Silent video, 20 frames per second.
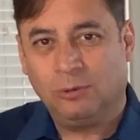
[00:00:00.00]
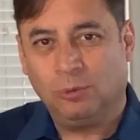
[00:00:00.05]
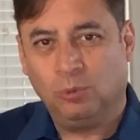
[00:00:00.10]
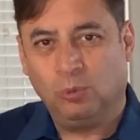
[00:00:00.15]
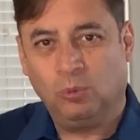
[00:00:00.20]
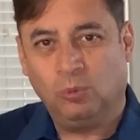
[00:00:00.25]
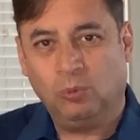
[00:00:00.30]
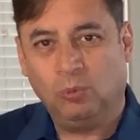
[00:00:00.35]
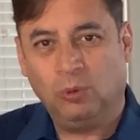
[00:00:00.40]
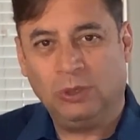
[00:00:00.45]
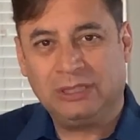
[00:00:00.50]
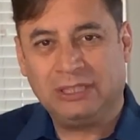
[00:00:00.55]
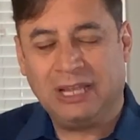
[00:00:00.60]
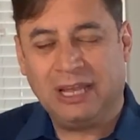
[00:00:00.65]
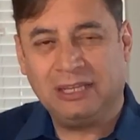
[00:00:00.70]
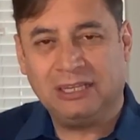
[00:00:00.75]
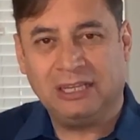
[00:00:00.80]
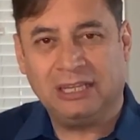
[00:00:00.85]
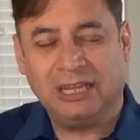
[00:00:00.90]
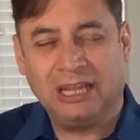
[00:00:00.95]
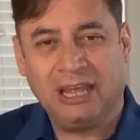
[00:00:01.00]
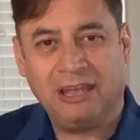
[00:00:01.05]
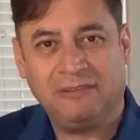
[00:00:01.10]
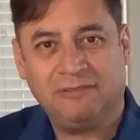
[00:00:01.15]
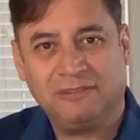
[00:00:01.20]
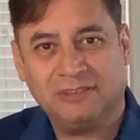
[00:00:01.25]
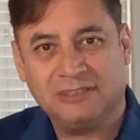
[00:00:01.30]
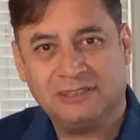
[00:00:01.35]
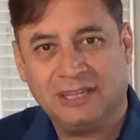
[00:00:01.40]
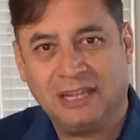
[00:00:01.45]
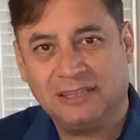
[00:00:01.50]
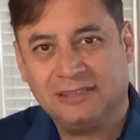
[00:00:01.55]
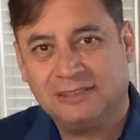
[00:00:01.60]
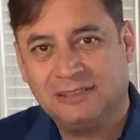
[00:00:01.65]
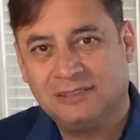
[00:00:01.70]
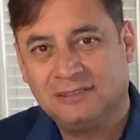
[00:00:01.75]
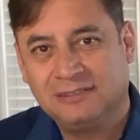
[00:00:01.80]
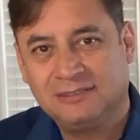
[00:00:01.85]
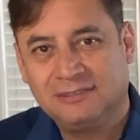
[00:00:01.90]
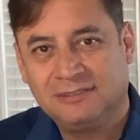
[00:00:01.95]
What kind of life is that?
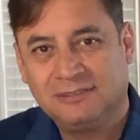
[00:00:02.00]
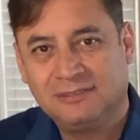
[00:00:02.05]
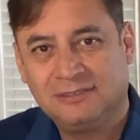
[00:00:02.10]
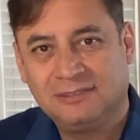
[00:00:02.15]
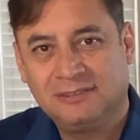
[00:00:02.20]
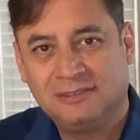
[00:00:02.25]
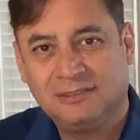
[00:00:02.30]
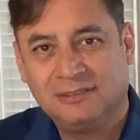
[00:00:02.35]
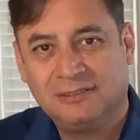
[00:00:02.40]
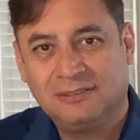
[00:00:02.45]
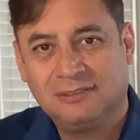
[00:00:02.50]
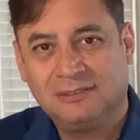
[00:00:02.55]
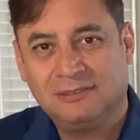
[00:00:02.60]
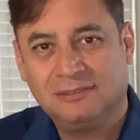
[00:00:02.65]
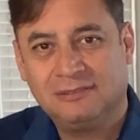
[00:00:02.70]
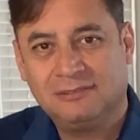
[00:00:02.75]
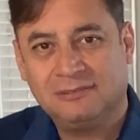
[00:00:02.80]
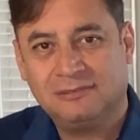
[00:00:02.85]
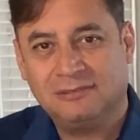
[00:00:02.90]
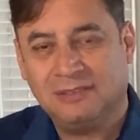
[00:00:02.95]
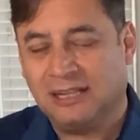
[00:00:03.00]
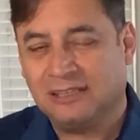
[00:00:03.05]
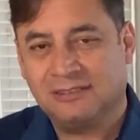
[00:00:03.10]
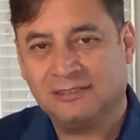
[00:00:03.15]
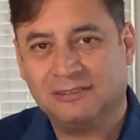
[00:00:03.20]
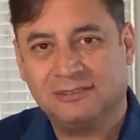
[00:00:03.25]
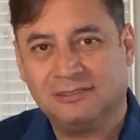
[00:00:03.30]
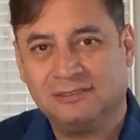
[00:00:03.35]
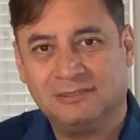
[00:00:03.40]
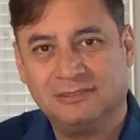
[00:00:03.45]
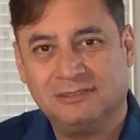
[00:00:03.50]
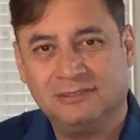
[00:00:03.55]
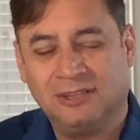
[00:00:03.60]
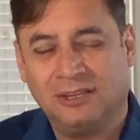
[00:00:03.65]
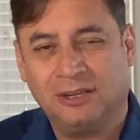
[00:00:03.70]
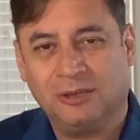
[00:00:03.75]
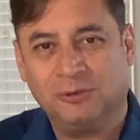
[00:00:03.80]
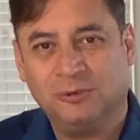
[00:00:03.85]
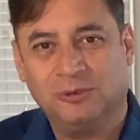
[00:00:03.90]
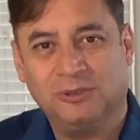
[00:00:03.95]
That's
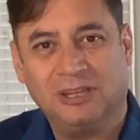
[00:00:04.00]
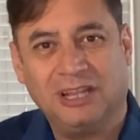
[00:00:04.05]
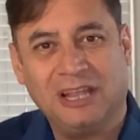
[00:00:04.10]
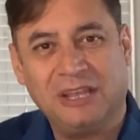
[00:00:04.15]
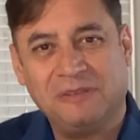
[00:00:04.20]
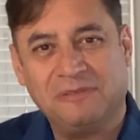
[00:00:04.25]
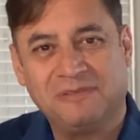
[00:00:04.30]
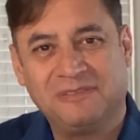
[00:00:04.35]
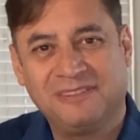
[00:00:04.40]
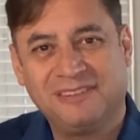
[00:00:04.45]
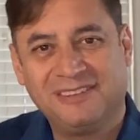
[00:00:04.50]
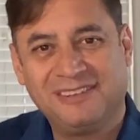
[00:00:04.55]
not a good life.